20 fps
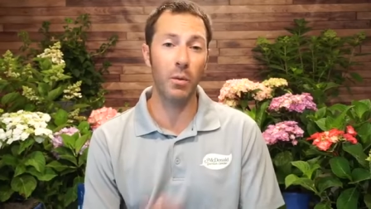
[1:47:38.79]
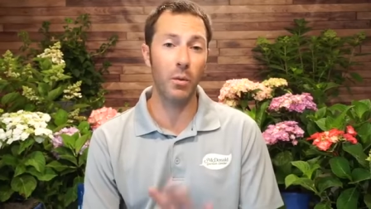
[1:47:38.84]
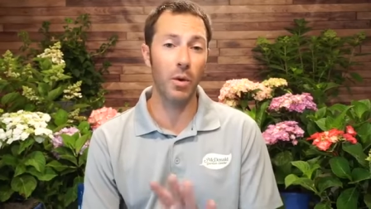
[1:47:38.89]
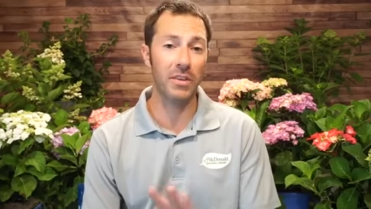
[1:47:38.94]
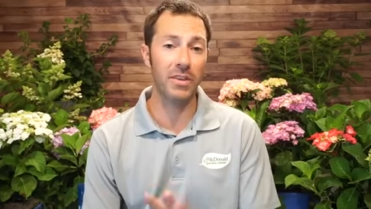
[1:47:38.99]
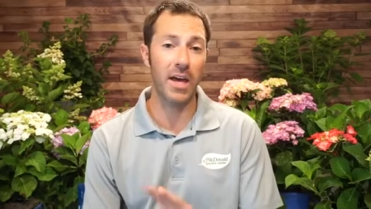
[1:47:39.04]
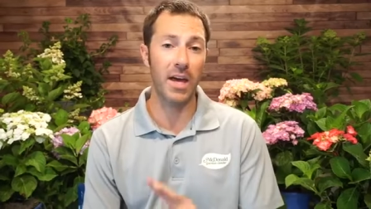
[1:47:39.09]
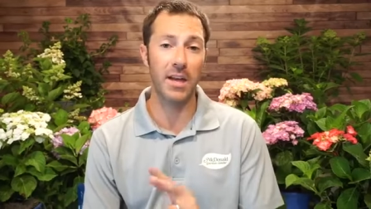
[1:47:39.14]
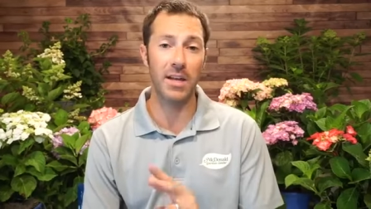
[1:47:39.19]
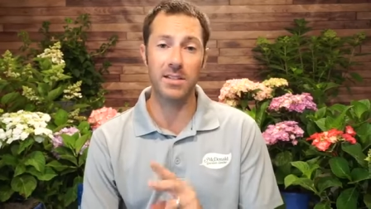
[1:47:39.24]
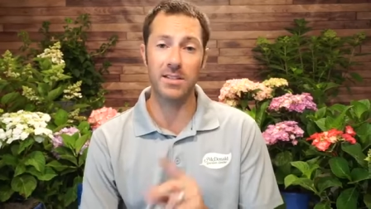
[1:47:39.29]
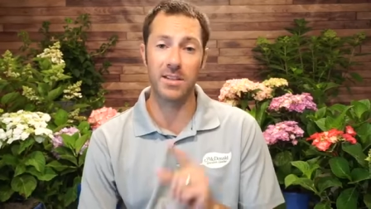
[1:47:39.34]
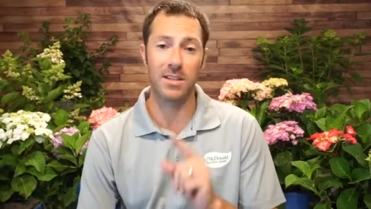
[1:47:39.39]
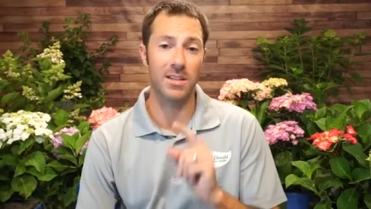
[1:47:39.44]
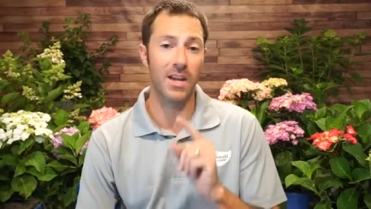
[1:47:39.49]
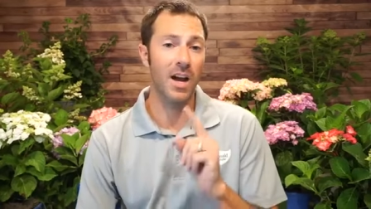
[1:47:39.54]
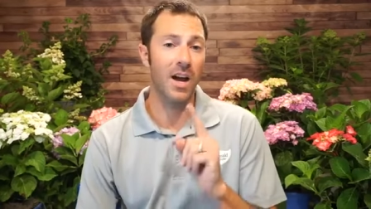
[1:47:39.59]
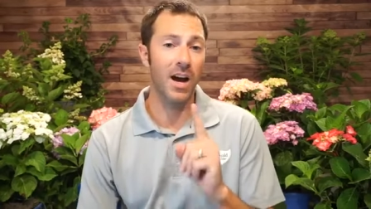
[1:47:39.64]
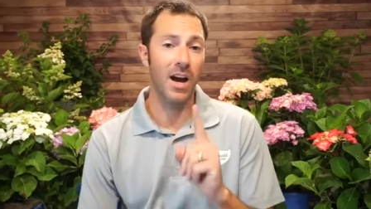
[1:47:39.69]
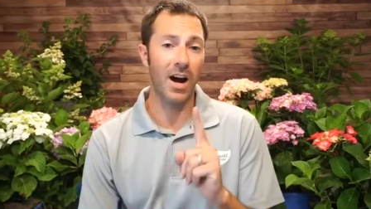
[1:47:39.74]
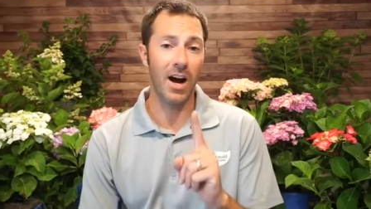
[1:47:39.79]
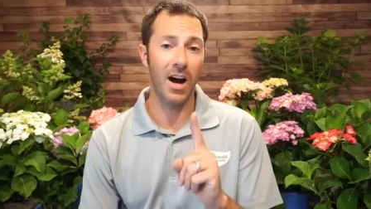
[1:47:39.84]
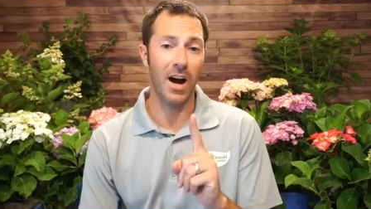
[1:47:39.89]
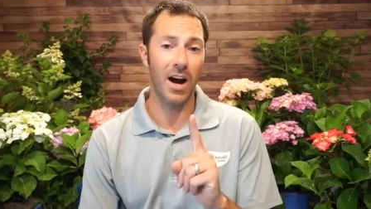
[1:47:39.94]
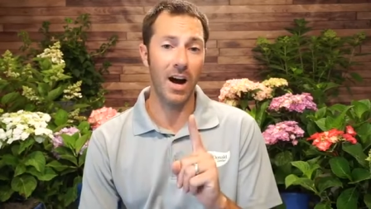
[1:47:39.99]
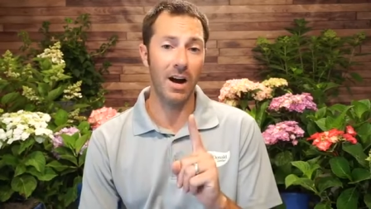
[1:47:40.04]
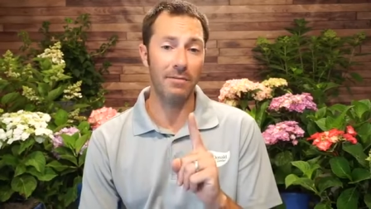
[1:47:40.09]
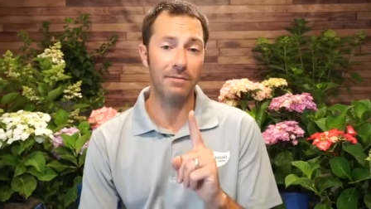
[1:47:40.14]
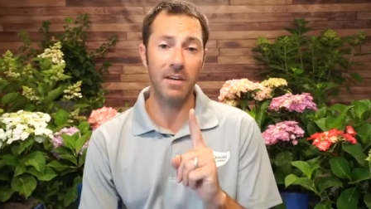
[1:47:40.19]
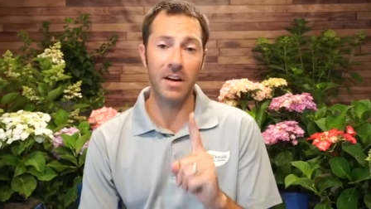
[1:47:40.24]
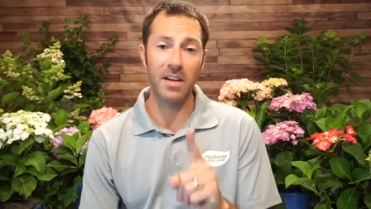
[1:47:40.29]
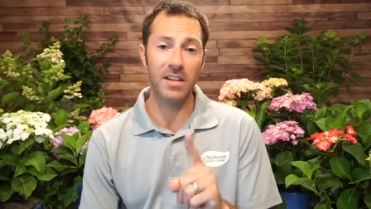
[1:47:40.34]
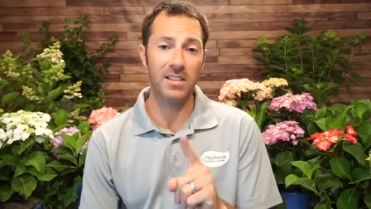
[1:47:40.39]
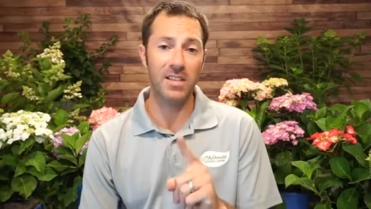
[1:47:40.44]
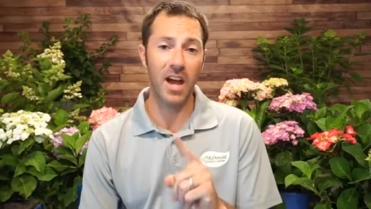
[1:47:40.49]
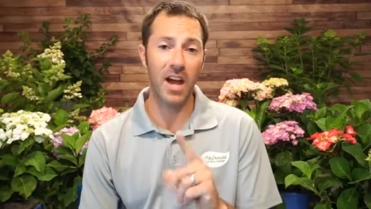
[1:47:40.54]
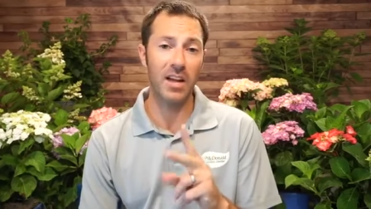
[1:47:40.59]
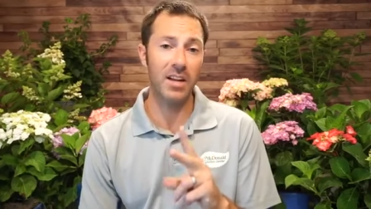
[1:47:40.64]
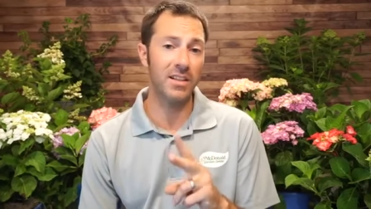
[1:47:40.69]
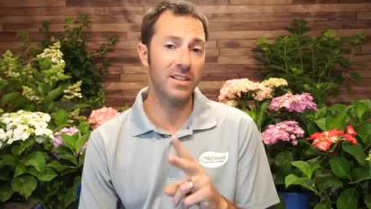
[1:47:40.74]
And what that is is uh,
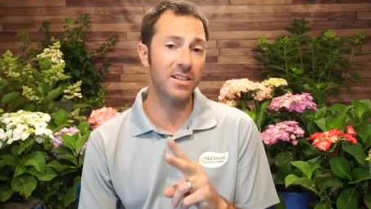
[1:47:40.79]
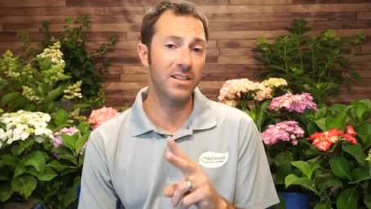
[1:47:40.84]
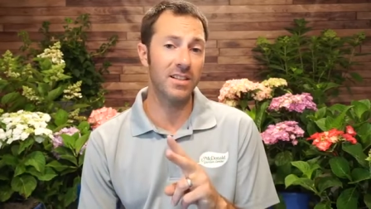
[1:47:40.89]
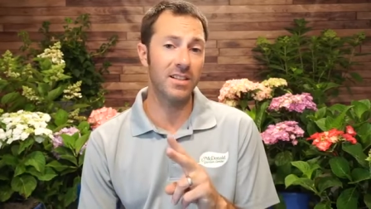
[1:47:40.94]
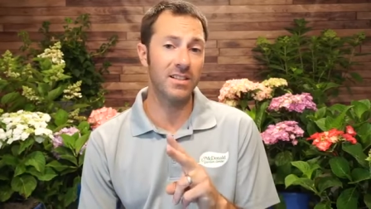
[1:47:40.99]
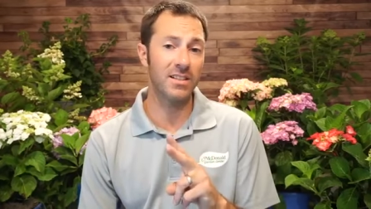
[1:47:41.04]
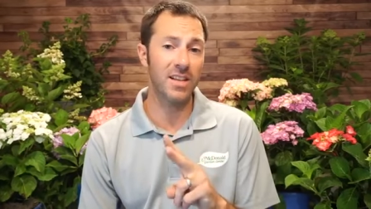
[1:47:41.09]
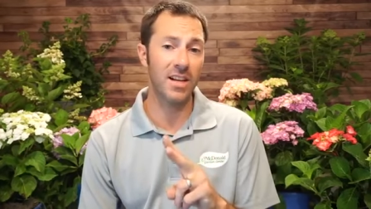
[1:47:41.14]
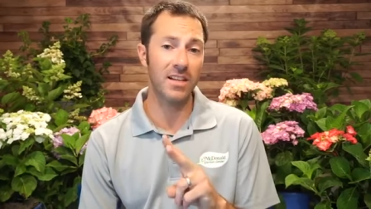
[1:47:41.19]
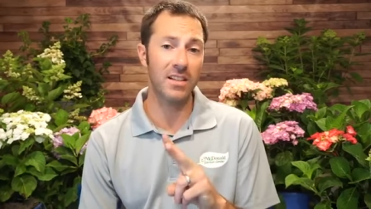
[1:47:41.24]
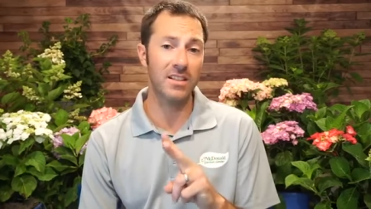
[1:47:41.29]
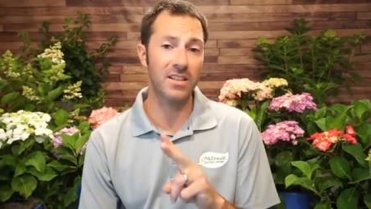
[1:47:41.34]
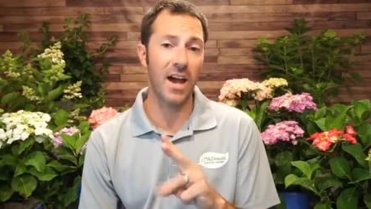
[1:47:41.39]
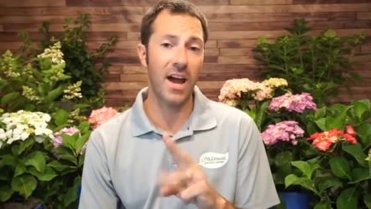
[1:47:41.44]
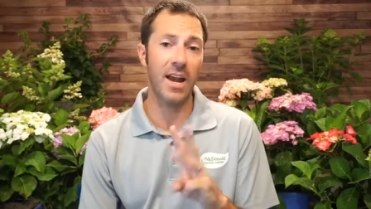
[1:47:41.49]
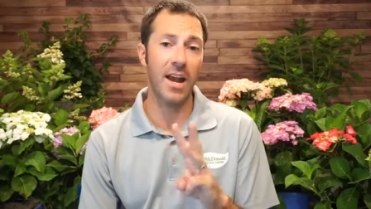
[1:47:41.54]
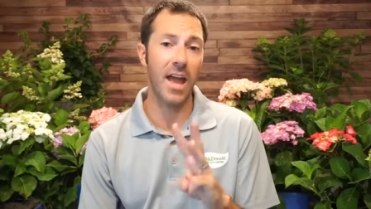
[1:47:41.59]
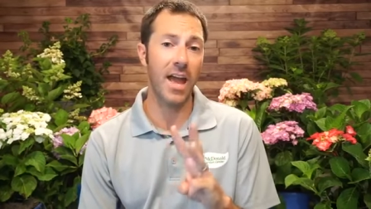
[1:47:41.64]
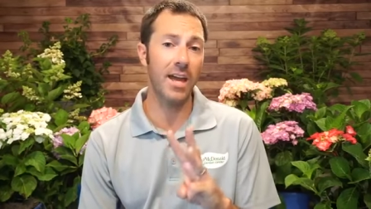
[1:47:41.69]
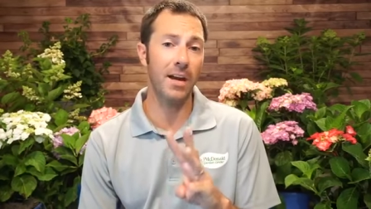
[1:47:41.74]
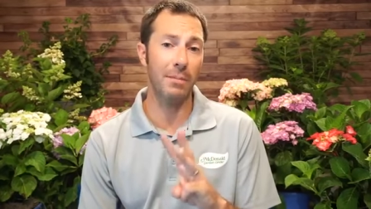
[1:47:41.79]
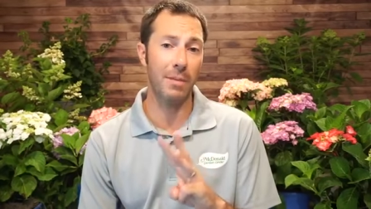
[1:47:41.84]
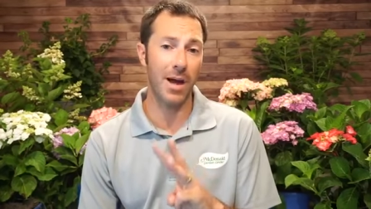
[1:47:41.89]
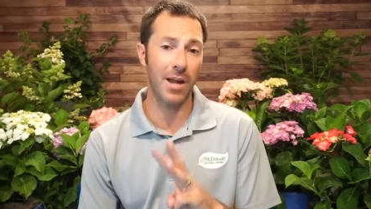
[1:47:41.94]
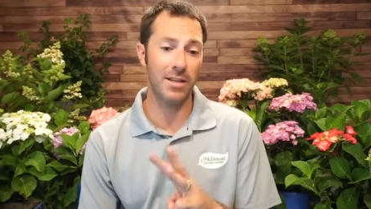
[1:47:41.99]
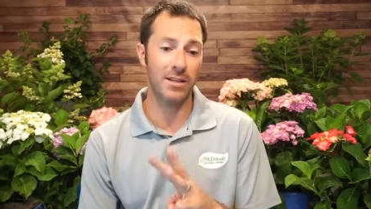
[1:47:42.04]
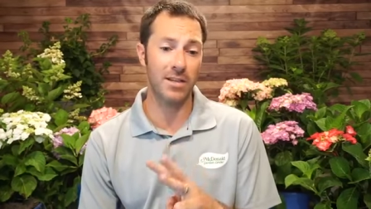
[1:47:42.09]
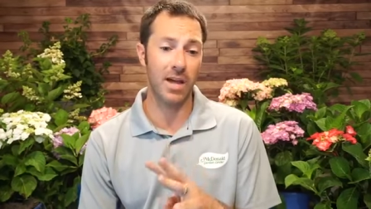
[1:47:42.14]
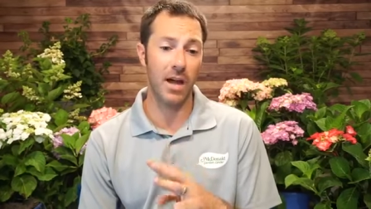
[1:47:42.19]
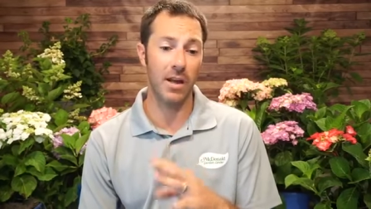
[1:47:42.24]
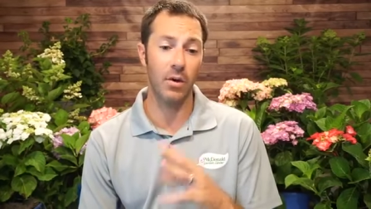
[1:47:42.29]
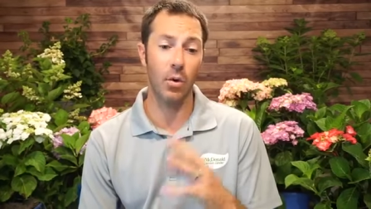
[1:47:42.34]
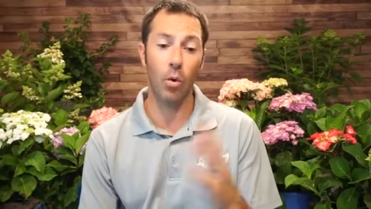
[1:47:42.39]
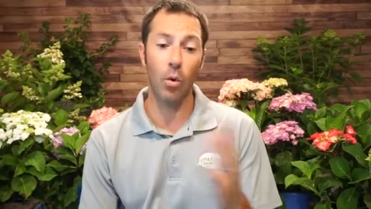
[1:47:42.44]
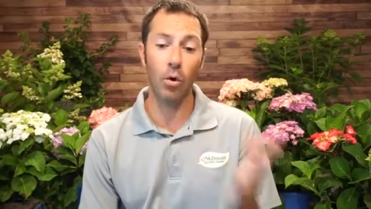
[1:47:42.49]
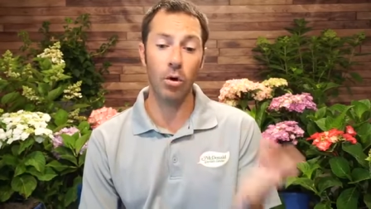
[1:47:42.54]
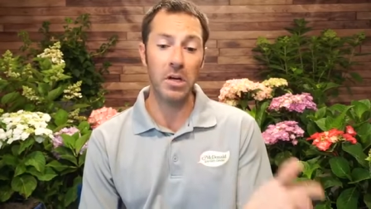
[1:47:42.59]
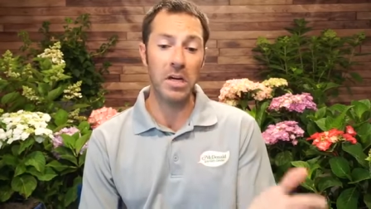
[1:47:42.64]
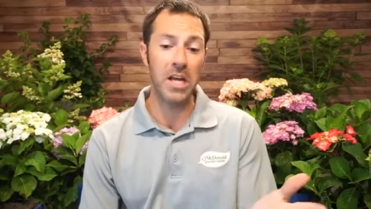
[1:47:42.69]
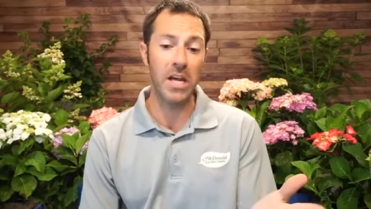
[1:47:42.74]
fungicide and insecticide and a miticide
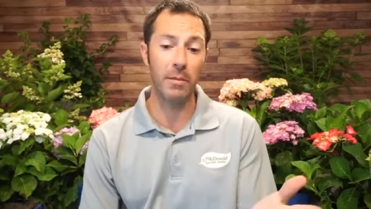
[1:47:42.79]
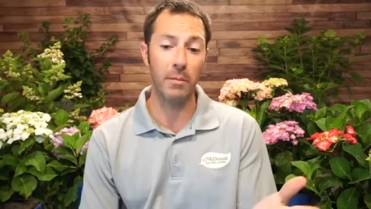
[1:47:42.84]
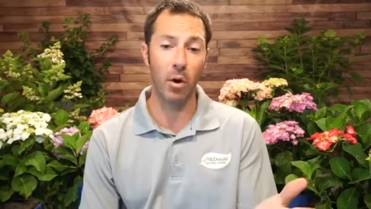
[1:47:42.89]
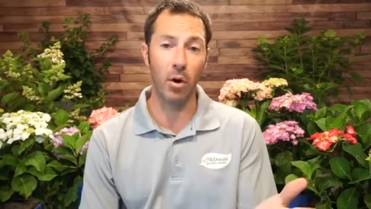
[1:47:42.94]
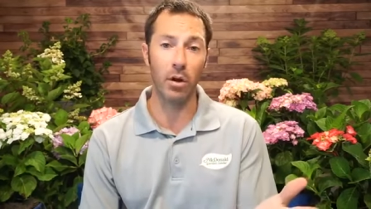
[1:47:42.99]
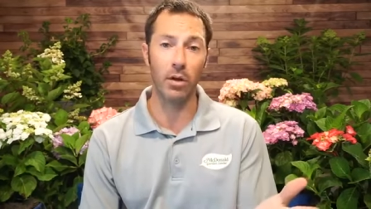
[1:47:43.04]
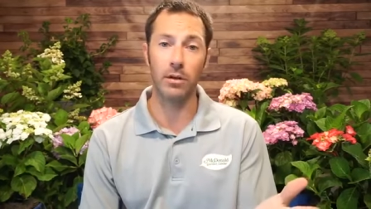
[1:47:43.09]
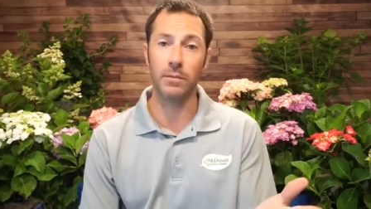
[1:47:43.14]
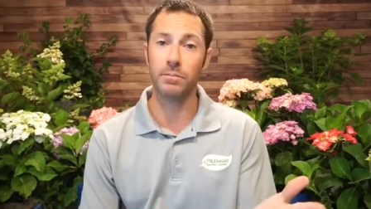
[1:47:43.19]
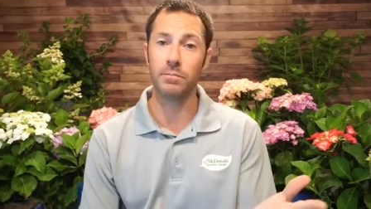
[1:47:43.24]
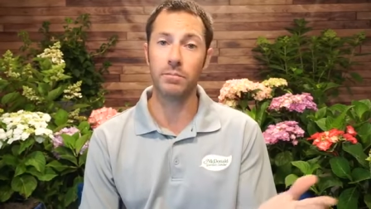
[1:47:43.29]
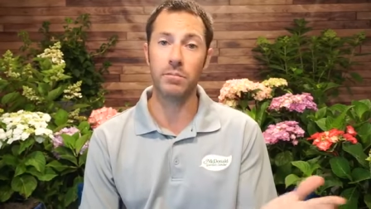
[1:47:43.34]
or neem oil.